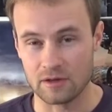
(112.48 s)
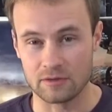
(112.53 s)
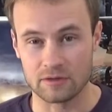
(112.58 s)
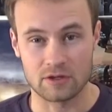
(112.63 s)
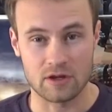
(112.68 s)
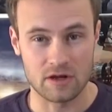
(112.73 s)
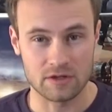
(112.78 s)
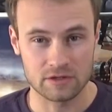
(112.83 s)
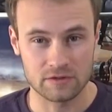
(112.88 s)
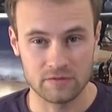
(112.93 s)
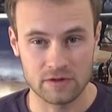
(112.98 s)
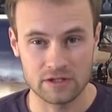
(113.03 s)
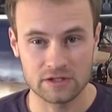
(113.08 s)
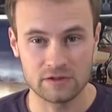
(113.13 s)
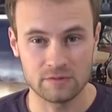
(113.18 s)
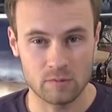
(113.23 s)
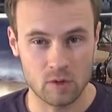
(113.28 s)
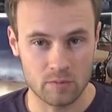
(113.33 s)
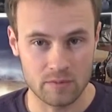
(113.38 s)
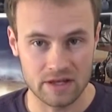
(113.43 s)
Conservation
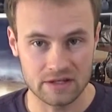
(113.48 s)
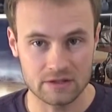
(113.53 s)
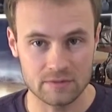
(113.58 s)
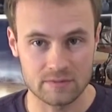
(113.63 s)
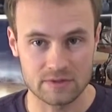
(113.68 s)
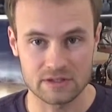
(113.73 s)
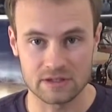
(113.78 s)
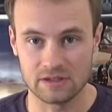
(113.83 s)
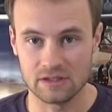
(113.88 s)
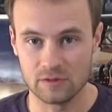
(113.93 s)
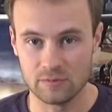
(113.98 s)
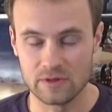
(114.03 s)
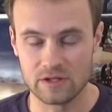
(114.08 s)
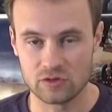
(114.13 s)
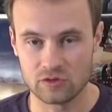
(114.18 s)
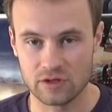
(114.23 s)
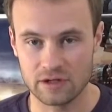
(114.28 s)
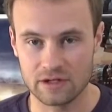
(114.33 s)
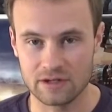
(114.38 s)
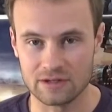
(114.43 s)
of momentum is a little bit
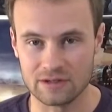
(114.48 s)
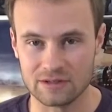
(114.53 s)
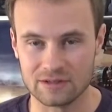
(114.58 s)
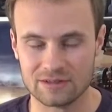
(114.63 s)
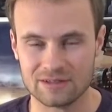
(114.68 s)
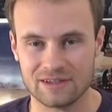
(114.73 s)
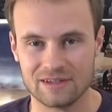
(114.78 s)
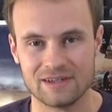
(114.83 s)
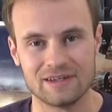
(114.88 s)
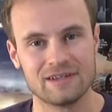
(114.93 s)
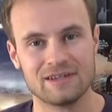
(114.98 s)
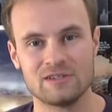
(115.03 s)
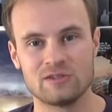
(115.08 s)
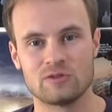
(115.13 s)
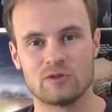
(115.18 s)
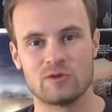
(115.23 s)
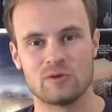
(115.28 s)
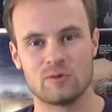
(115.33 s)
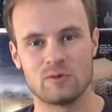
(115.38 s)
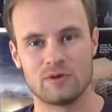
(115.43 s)
trickier.
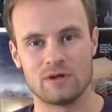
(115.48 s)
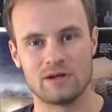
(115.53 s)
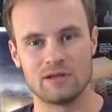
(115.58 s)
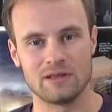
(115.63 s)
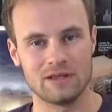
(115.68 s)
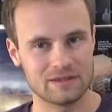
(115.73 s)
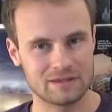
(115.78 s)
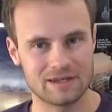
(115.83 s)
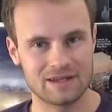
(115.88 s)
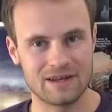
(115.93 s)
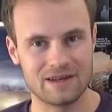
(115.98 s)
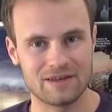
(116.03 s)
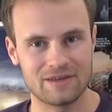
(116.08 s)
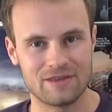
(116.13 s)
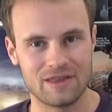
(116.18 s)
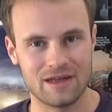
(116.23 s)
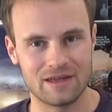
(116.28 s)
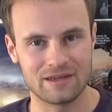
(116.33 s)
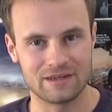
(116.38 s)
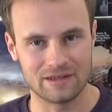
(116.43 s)
So let's get into
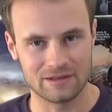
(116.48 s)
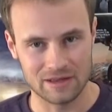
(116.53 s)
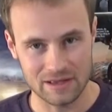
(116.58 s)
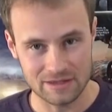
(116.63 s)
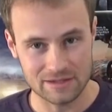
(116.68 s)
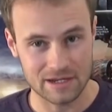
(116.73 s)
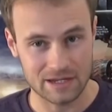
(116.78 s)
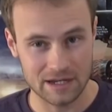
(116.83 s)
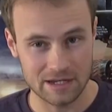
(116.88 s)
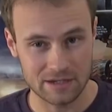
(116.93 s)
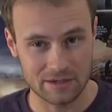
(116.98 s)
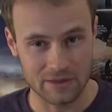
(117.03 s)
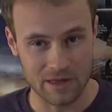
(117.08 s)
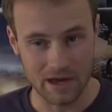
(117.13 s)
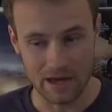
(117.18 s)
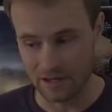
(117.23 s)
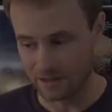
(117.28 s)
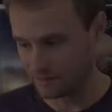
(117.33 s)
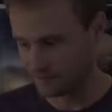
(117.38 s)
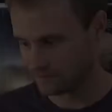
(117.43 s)
that.